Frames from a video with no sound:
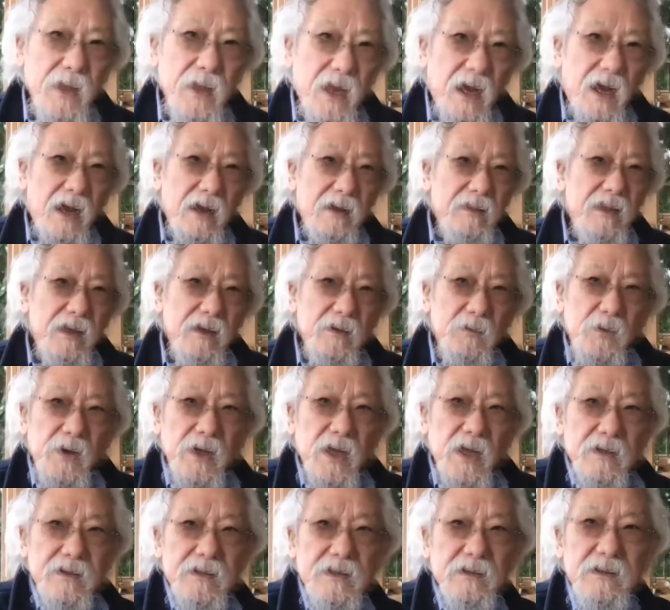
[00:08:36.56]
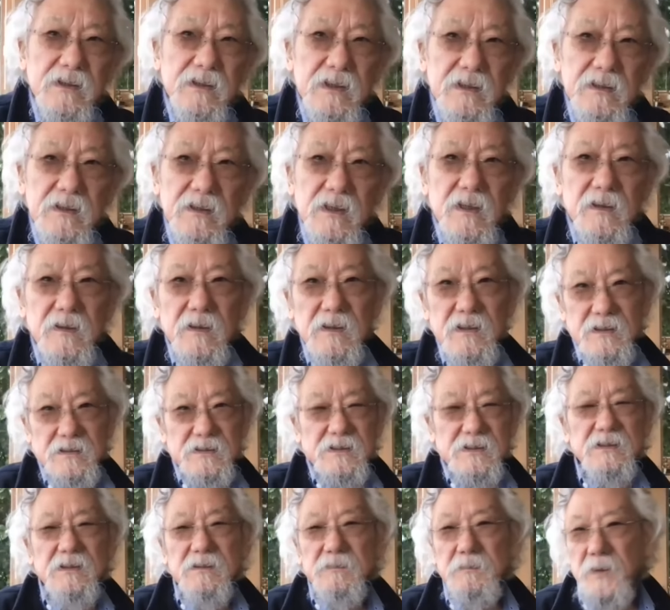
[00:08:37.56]
I think we ought to
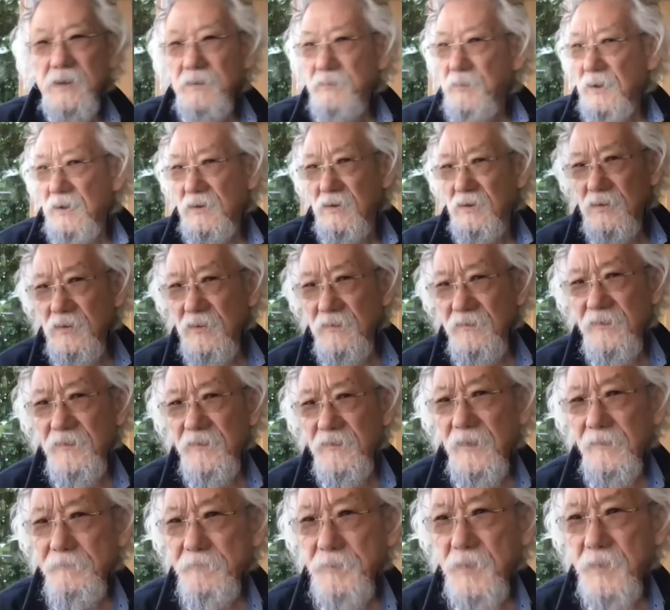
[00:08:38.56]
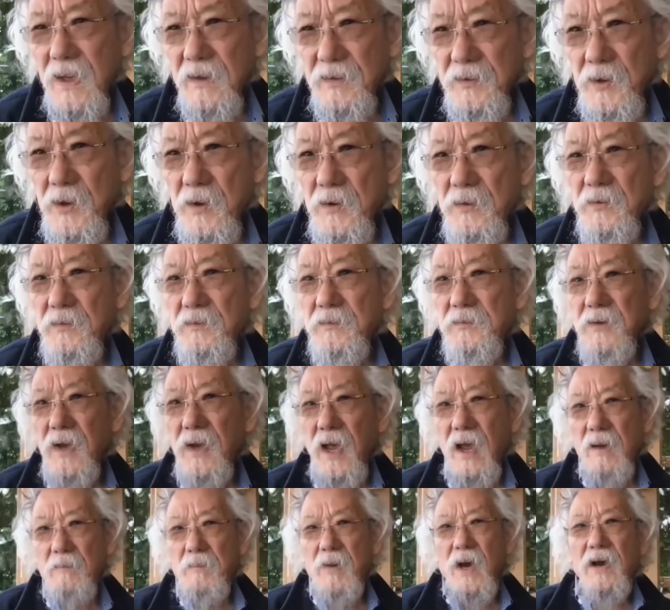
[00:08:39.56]
listen to people who've known
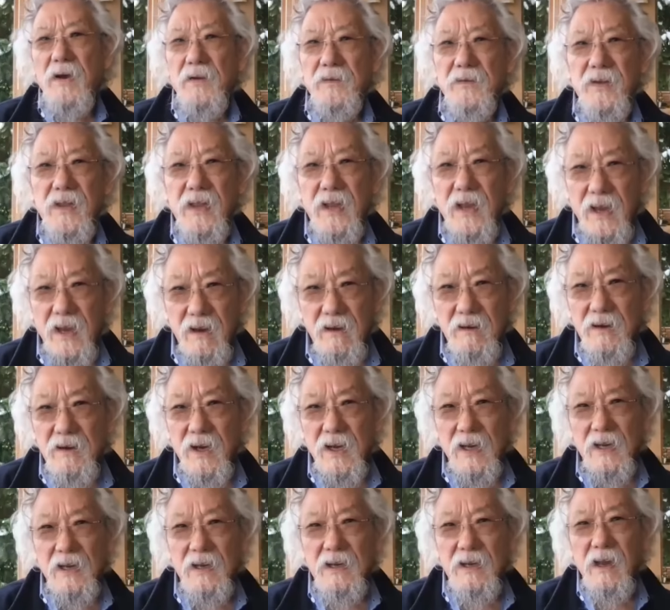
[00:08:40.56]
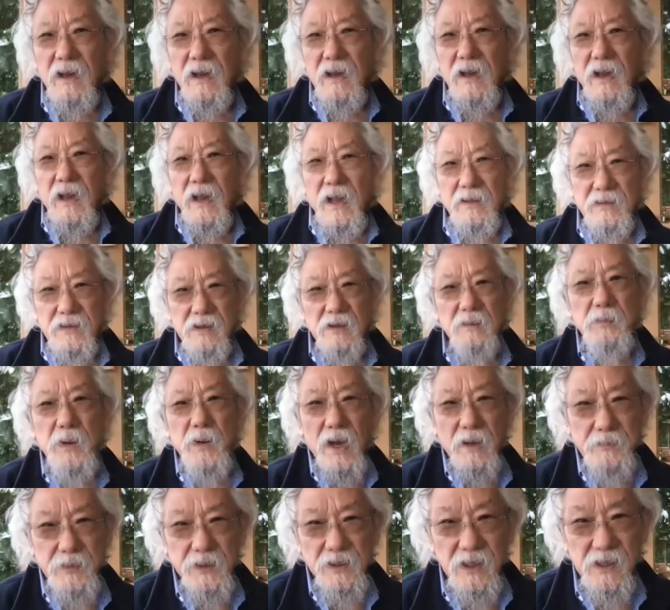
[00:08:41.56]
about the herring and their
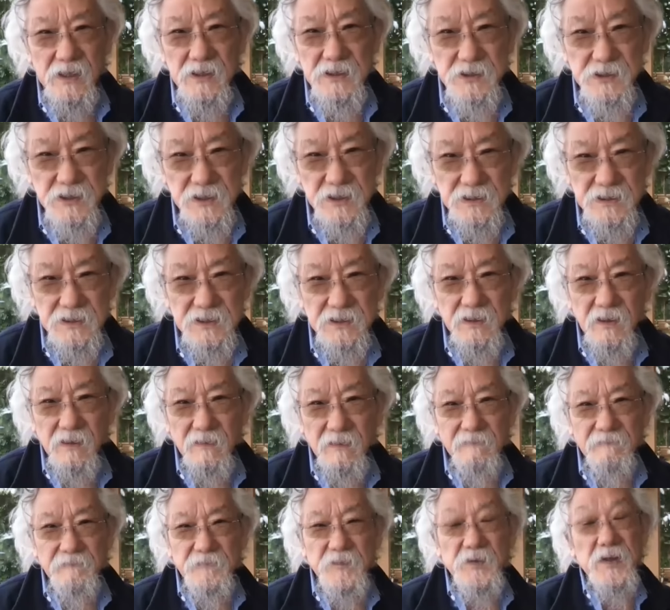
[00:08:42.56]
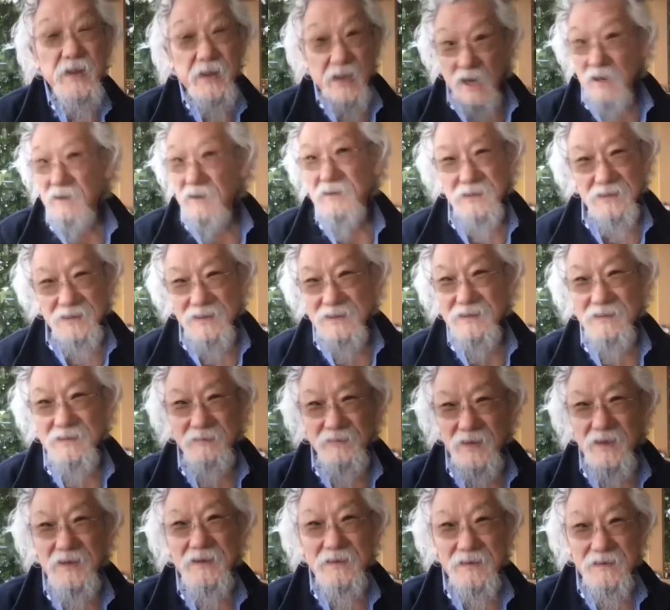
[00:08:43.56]
populations for thousands of
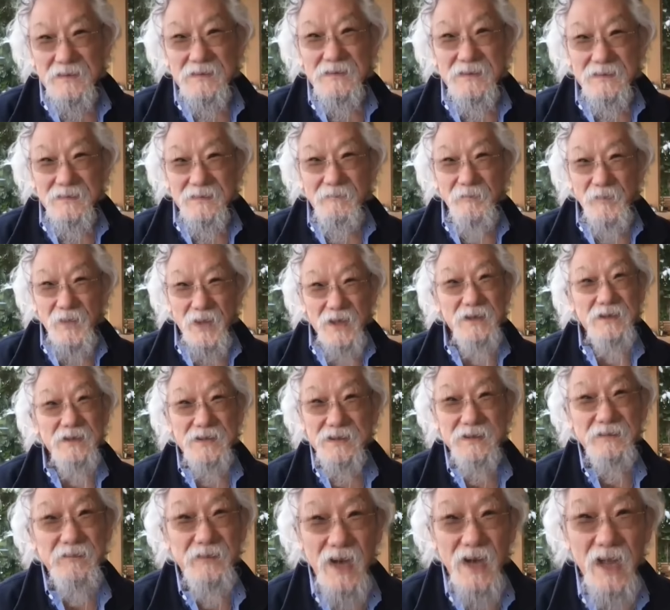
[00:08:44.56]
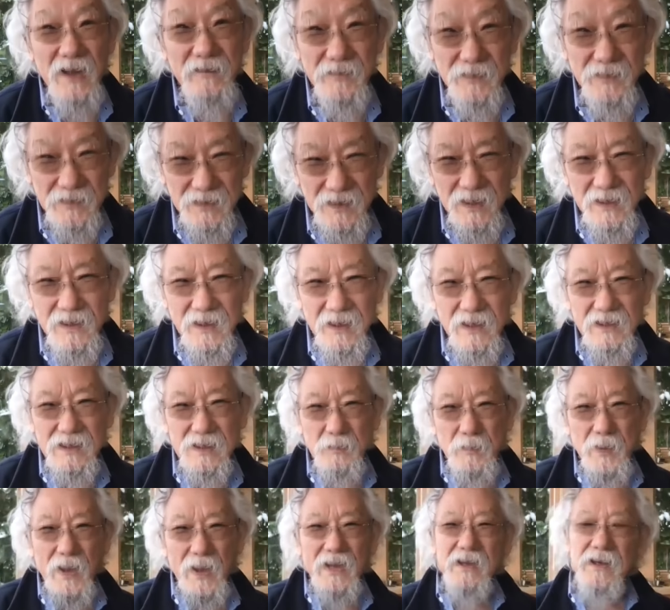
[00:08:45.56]
years. Their survival
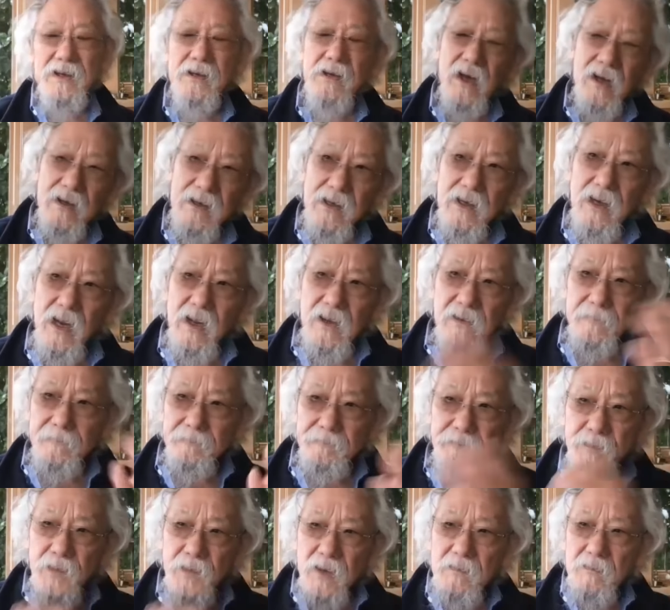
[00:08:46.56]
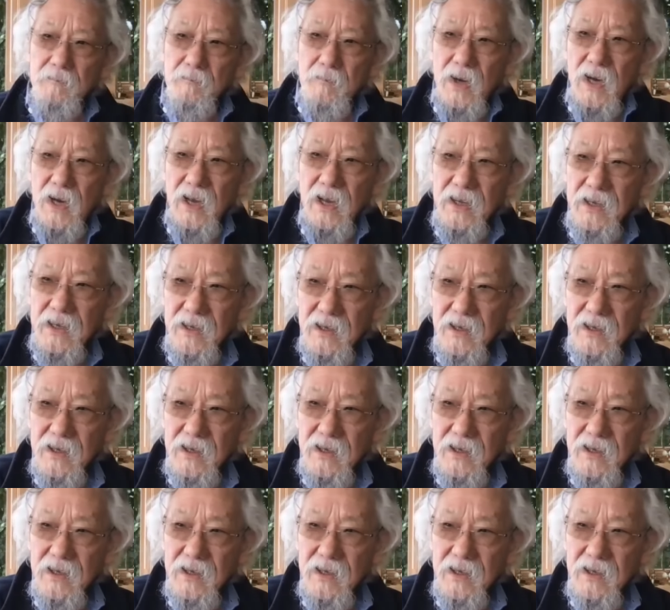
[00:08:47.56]
depended on it. My